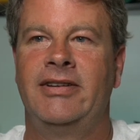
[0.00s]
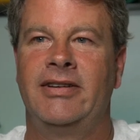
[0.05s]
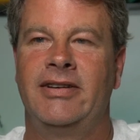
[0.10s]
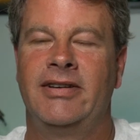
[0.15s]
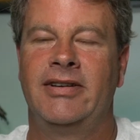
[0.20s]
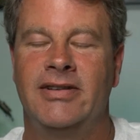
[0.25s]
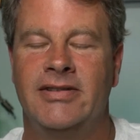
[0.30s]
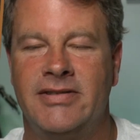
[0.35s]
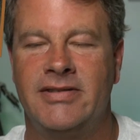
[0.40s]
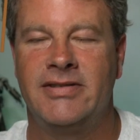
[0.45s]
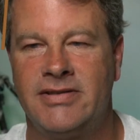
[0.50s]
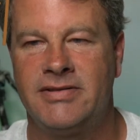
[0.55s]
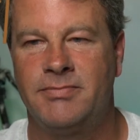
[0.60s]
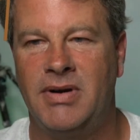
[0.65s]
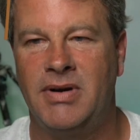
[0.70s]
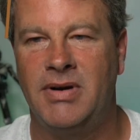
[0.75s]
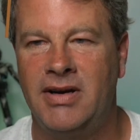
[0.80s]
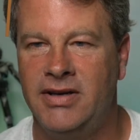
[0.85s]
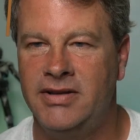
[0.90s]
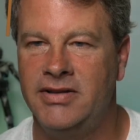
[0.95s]
because it's
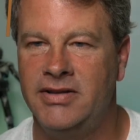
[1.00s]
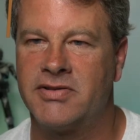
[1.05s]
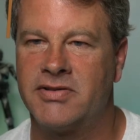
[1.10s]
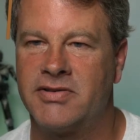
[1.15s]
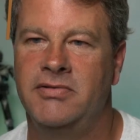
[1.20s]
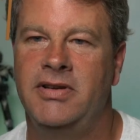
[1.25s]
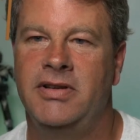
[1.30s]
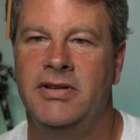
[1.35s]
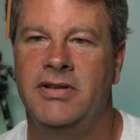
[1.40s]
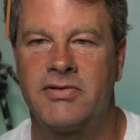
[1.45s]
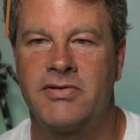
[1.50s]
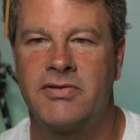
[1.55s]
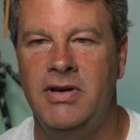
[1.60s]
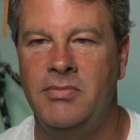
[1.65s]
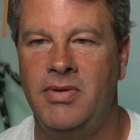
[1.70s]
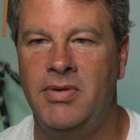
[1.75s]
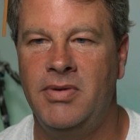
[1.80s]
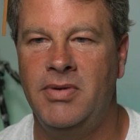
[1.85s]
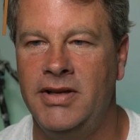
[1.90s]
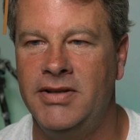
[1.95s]
behind the screen. The
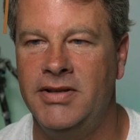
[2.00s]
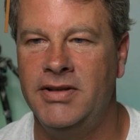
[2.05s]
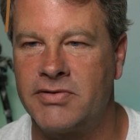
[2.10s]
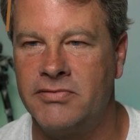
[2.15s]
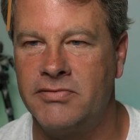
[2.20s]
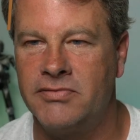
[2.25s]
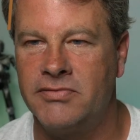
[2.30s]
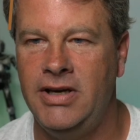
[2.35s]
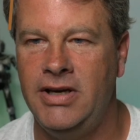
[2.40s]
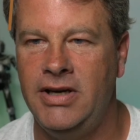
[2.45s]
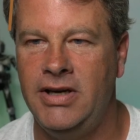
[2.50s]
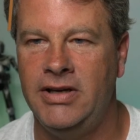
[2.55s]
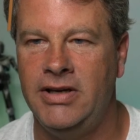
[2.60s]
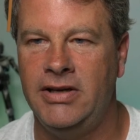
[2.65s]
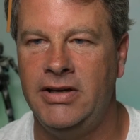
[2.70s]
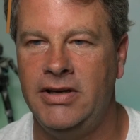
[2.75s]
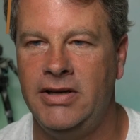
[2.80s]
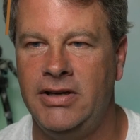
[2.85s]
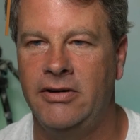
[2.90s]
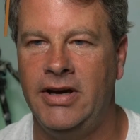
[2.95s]
screen behind the screen, you
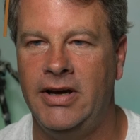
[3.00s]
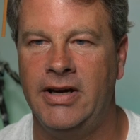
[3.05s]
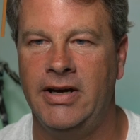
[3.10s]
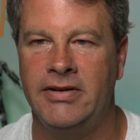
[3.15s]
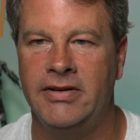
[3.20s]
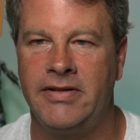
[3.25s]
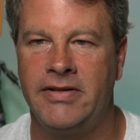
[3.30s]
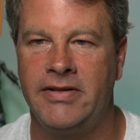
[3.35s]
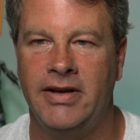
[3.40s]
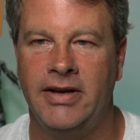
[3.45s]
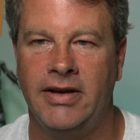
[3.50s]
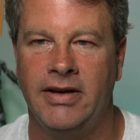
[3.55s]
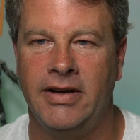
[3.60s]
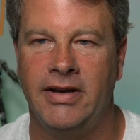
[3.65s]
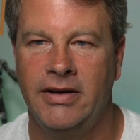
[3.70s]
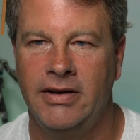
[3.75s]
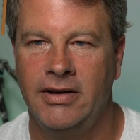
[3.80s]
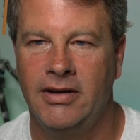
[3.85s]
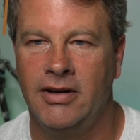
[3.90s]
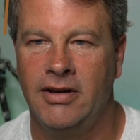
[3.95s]
know, that kind of thing.
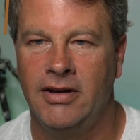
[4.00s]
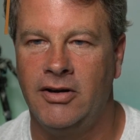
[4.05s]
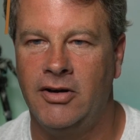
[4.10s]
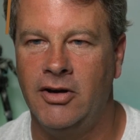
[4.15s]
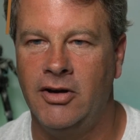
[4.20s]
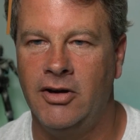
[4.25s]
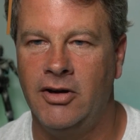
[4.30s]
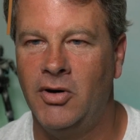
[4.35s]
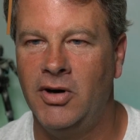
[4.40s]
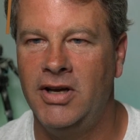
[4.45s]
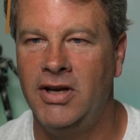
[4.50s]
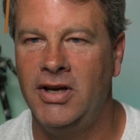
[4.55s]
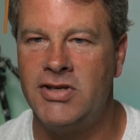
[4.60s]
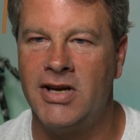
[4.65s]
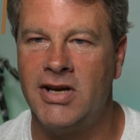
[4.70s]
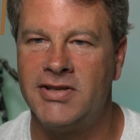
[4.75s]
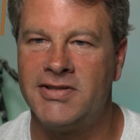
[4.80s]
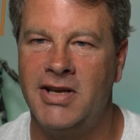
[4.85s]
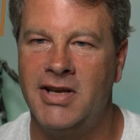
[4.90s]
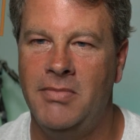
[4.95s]
Good morning,
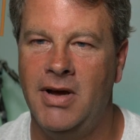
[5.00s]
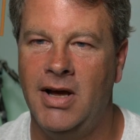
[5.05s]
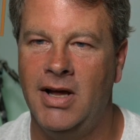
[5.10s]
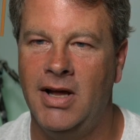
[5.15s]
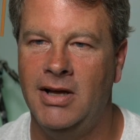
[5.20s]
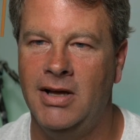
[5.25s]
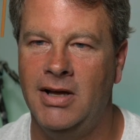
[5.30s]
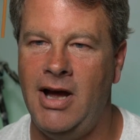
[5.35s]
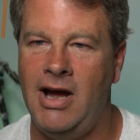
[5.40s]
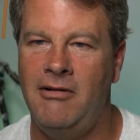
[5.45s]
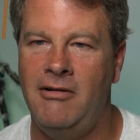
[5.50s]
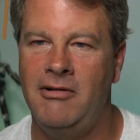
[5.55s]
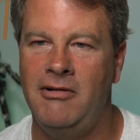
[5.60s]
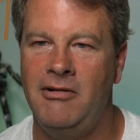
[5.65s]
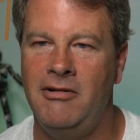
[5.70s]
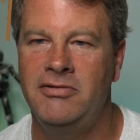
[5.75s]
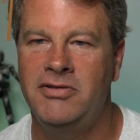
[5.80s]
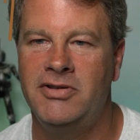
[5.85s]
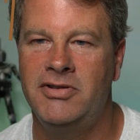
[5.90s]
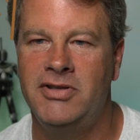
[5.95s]
Justin Mello. How are
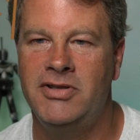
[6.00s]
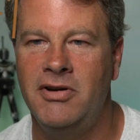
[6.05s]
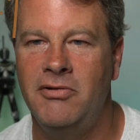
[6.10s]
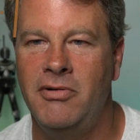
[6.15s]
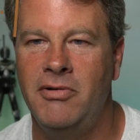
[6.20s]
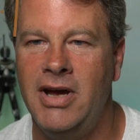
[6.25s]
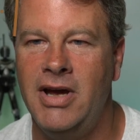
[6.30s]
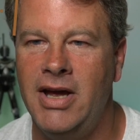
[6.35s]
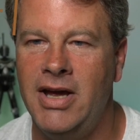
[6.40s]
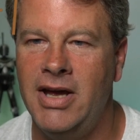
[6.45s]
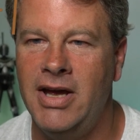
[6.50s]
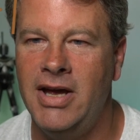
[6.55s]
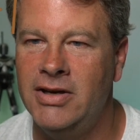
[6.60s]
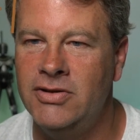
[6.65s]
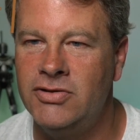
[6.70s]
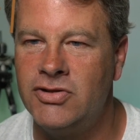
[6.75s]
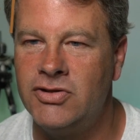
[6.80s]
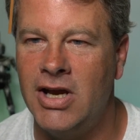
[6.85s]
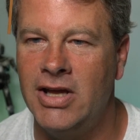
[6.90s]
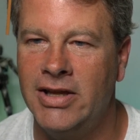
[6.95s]
you
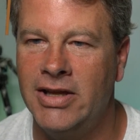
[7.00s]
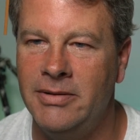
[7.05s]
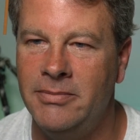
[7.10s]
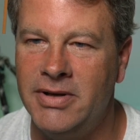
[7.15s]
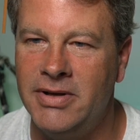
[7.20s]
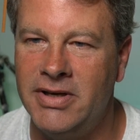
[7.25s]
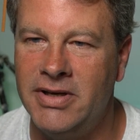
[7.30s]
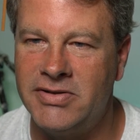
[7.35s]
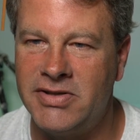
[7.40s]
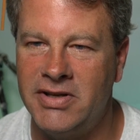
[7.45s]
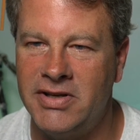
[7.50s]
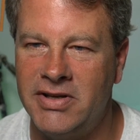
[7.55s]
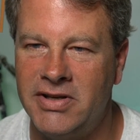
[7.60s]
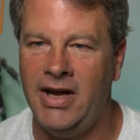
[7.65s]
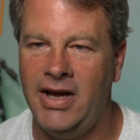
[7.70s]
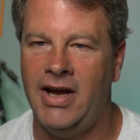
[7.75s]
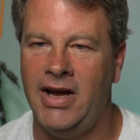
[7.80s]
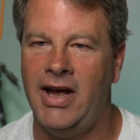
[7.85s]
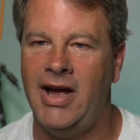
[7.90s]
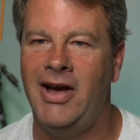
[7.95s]
doing? Jay Lippman is in
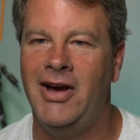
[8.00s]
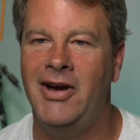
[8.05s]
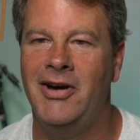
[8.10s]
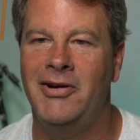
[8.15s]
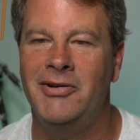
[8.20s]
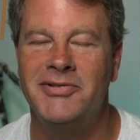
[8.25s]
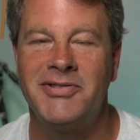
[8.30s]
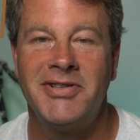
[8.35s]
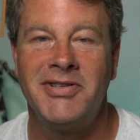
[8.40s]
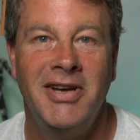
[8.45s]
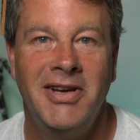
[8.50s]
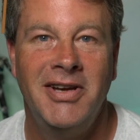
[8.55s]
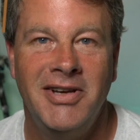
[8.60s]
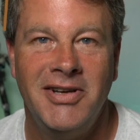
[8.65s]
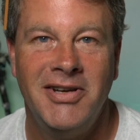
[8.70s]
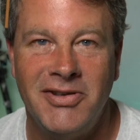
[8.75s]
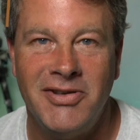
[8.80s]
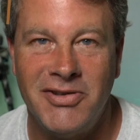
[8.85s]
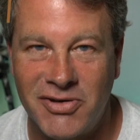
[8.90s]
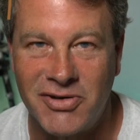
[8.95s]
the house.
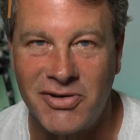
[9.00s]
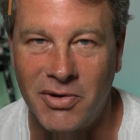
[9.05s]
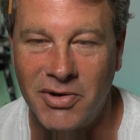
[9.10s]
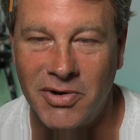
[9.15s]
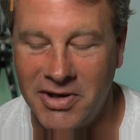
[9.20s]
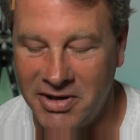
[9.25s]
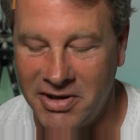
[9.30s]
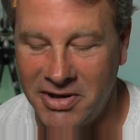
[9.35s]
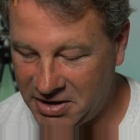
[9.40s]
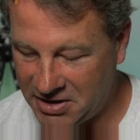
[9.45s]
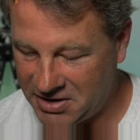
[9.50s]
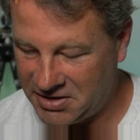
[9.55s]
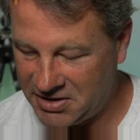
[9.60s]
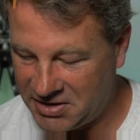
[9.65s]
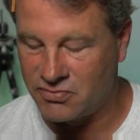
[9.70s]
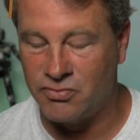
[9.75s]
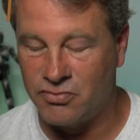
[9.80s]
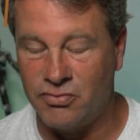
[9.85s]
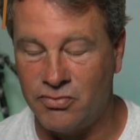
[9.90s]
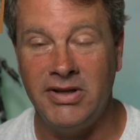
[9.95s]
Jorn, it
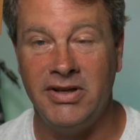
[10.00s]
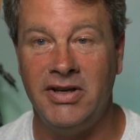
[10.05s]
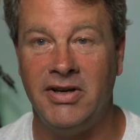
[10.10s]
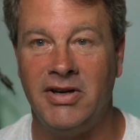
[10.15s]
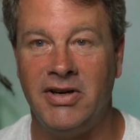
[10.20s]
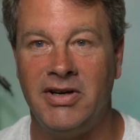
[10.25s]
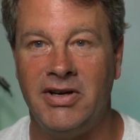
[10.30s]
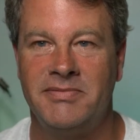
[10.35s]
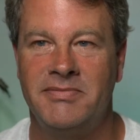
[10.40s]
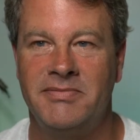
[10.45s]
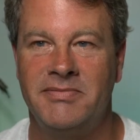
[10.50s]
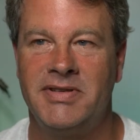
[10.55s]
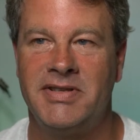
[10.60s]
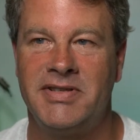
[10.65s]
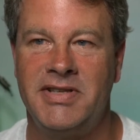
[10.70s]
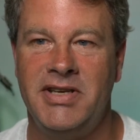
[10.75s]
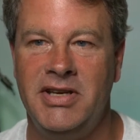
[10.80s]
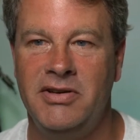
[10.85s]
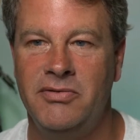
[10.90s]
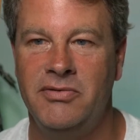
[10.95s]
is really awesome to
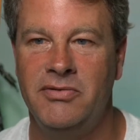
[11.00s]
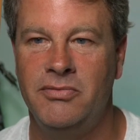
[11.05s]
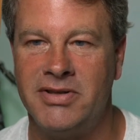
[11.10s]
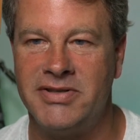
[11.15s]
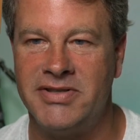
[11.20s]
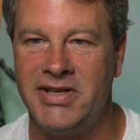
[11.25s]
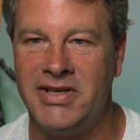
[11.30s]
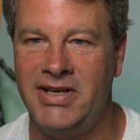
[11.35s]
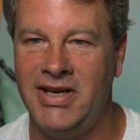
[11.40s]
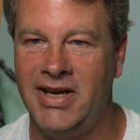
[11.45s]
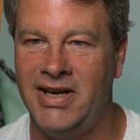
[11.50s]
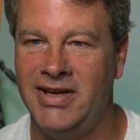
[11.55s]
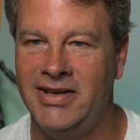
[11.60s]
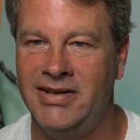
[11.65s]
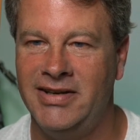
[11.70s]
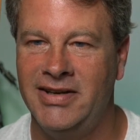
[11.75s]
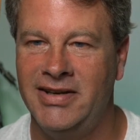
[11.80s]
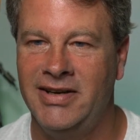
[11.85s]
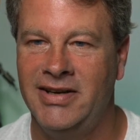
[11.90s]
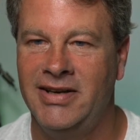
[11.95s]
see you once
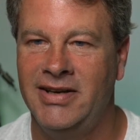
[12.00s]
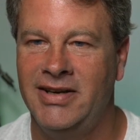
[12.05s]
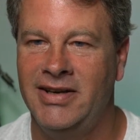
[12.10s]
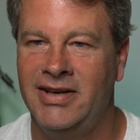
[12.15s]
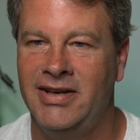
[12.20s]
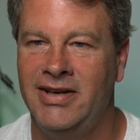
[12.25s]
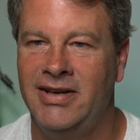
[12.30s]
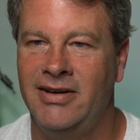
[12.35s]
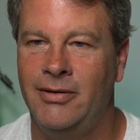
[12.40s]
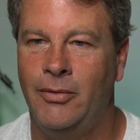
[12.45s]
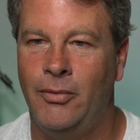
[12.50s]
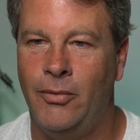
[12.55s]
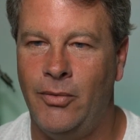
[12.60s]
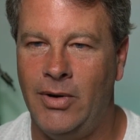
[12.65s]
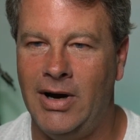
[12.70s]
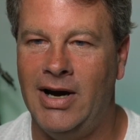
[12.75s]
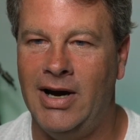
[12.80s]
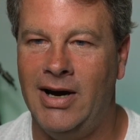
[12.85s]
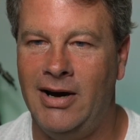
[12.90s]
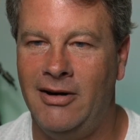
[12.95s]
again.
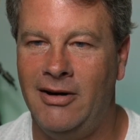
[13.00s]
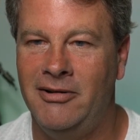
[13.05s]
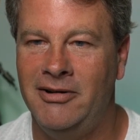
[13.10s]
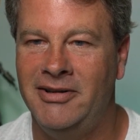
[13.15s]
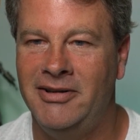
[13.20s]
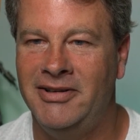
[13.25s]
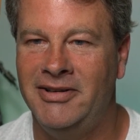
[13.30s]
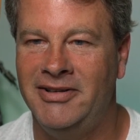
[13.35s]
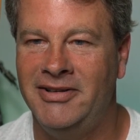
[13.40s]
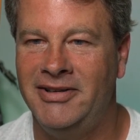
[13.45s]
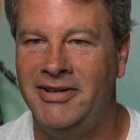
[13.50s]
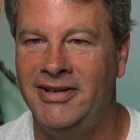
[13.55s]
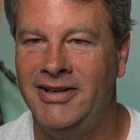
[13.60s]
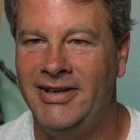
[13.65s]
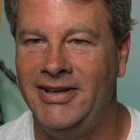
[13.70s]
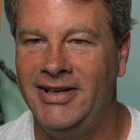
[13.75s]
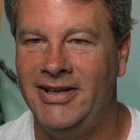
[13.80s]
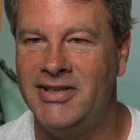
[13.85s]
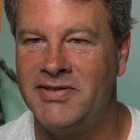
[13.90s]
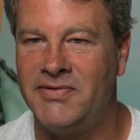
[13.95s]
Wow,
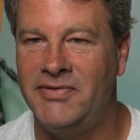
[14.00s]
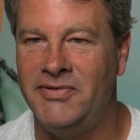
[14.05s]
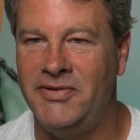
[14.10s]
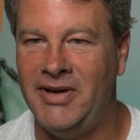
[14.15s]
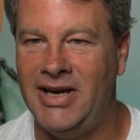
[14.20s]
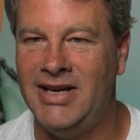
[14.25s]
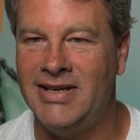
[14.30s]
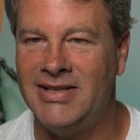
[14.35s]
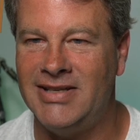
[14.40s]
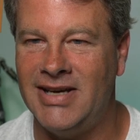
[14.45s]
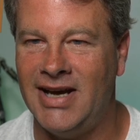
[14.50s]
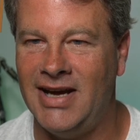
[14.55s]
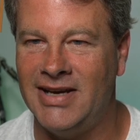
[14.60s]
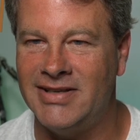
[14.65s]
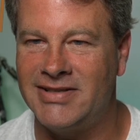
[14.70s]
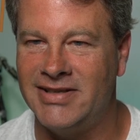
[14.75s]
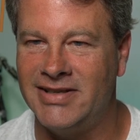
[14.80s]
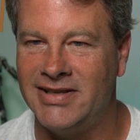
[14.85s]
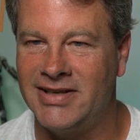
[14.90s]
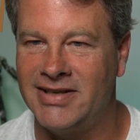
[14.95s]
it is
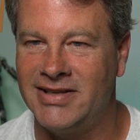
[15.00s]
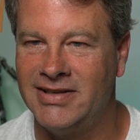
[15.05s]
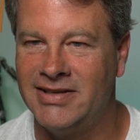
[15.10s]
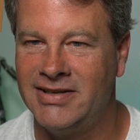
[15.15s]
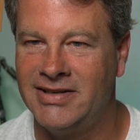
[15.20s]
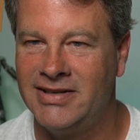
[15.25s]
fantastic.